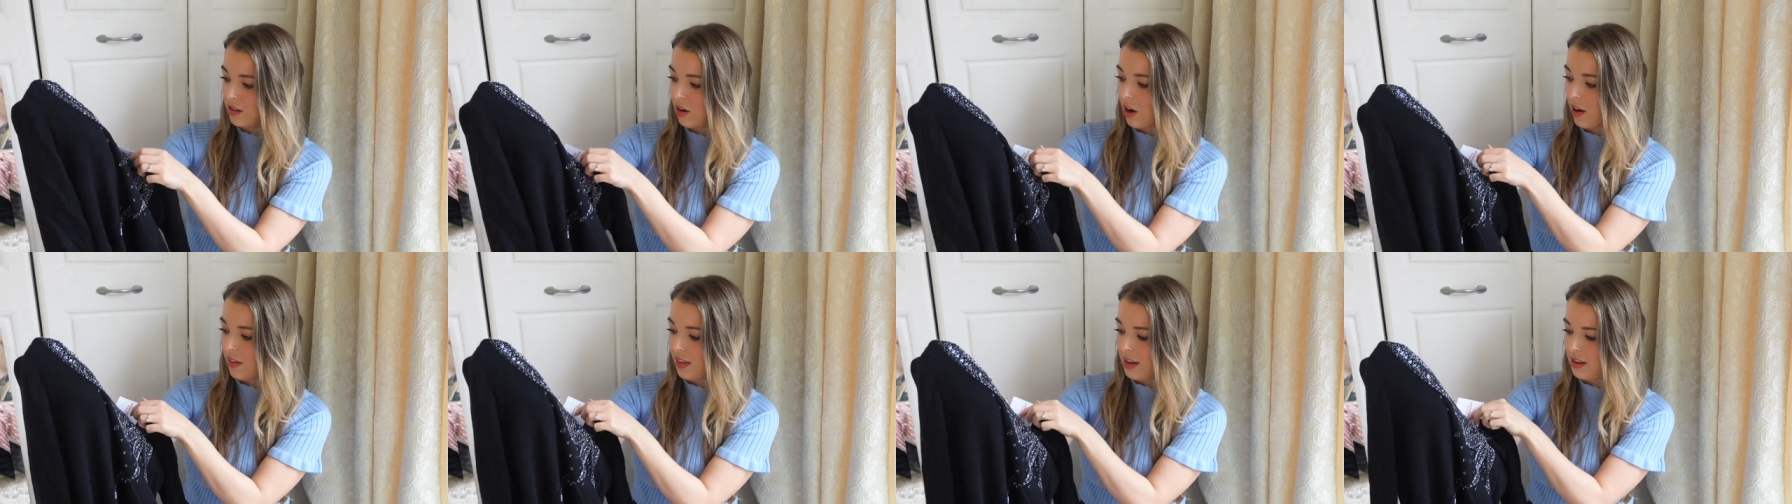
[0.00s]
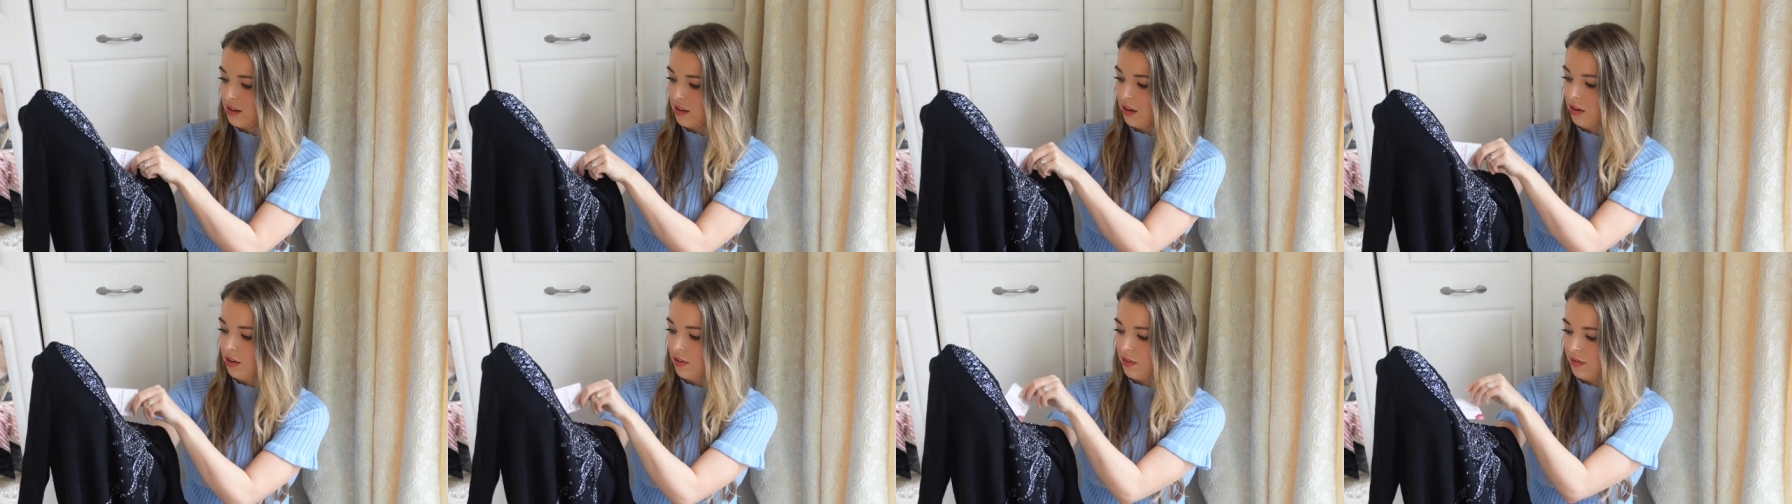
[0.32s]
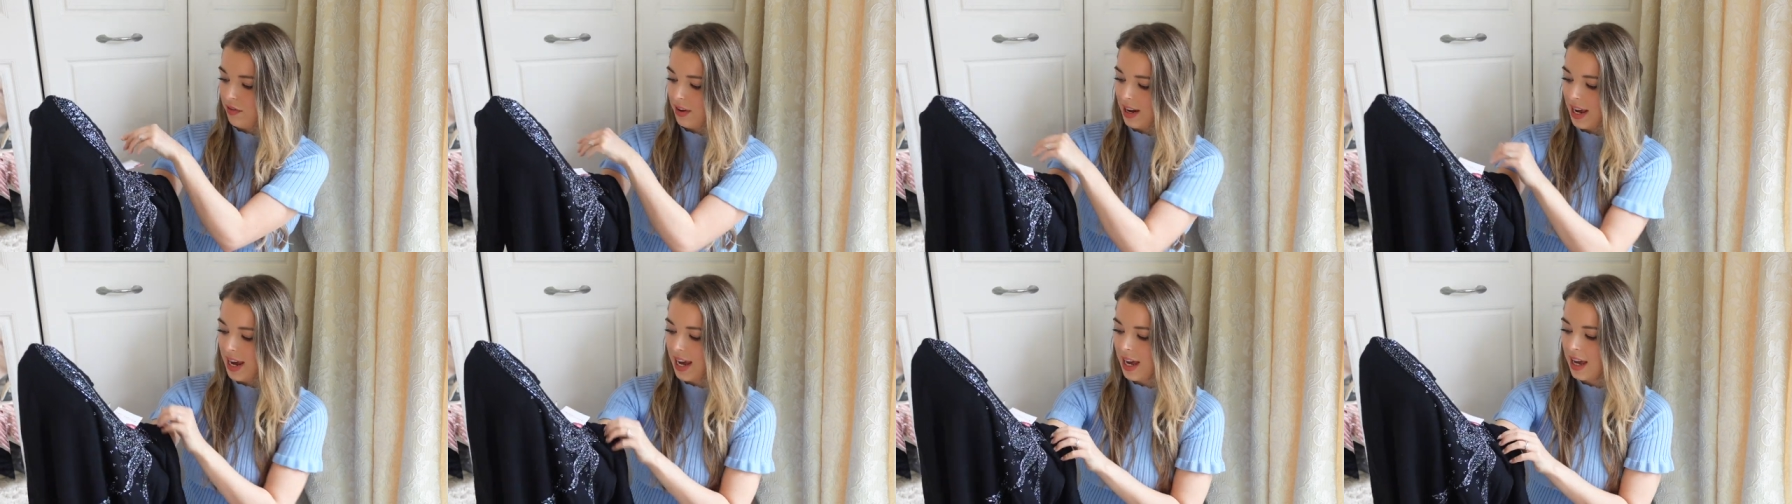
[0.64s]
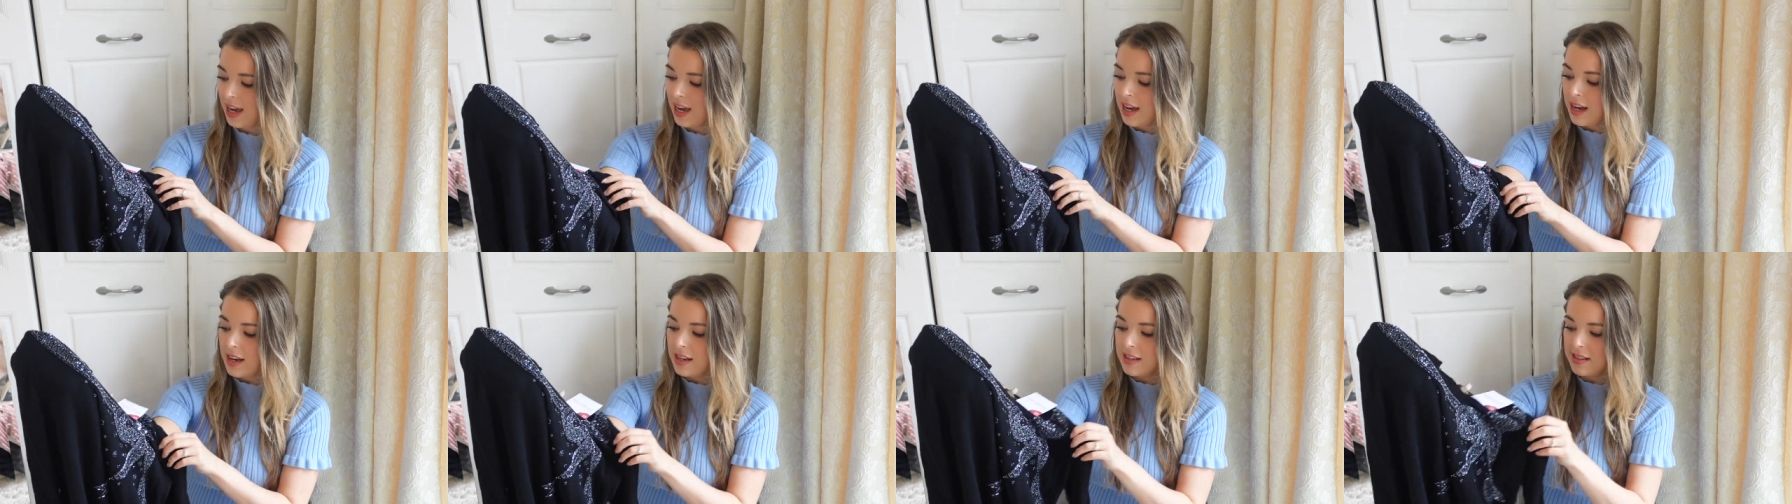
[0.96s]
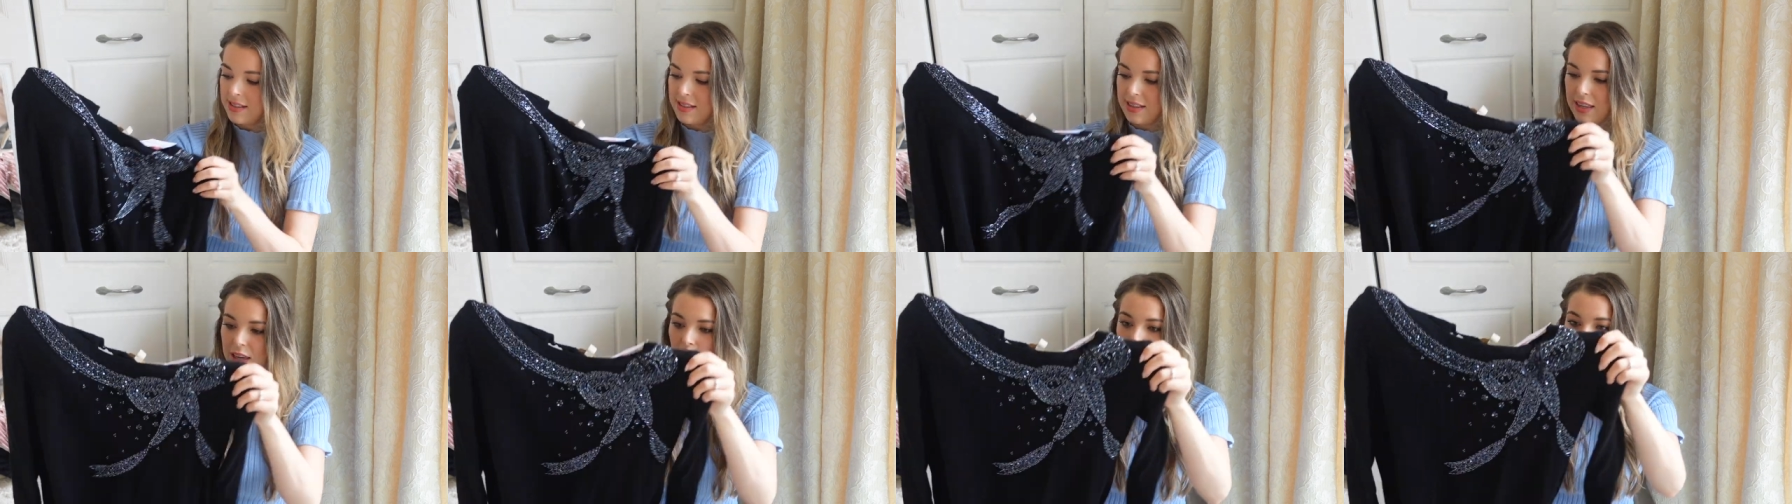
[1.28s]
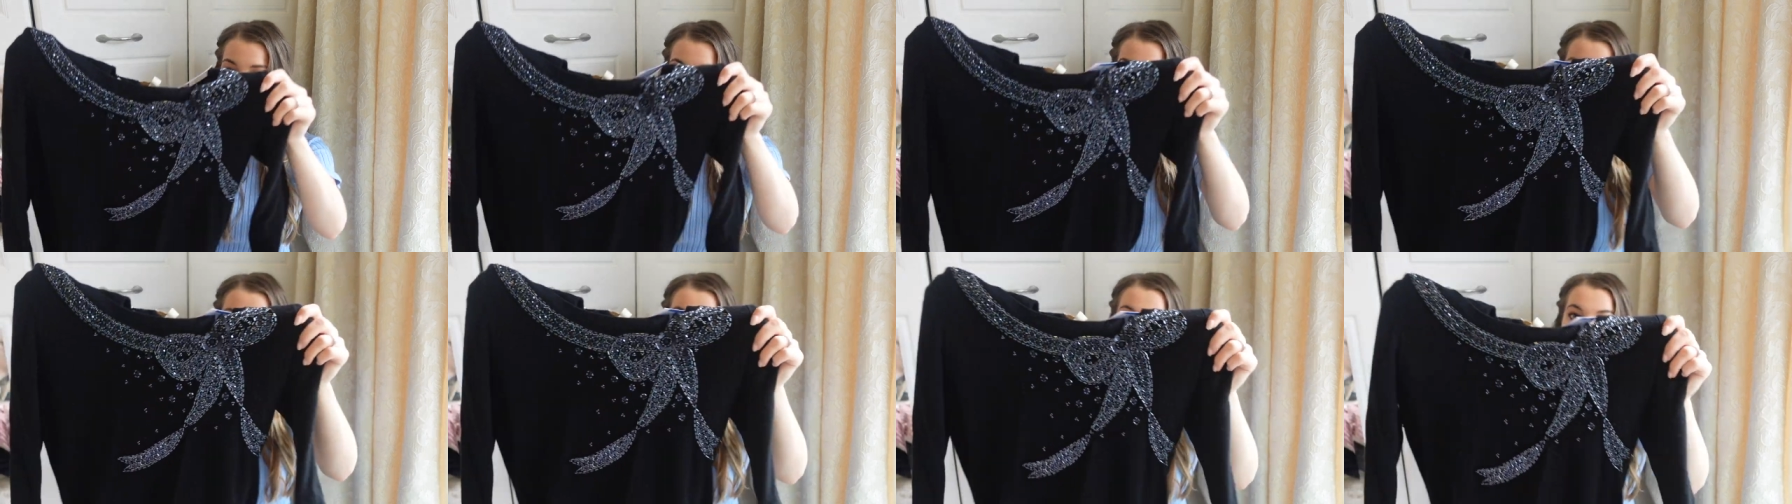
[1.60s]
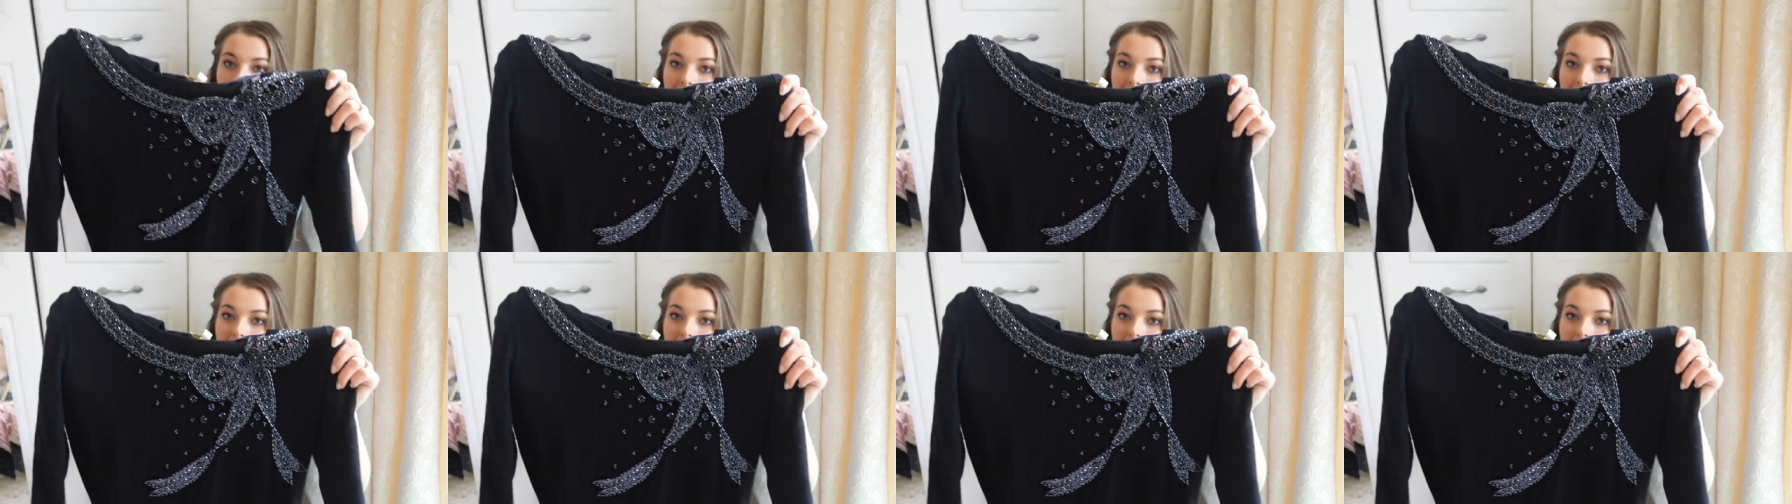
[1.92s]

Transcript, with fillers: got this lovely sequined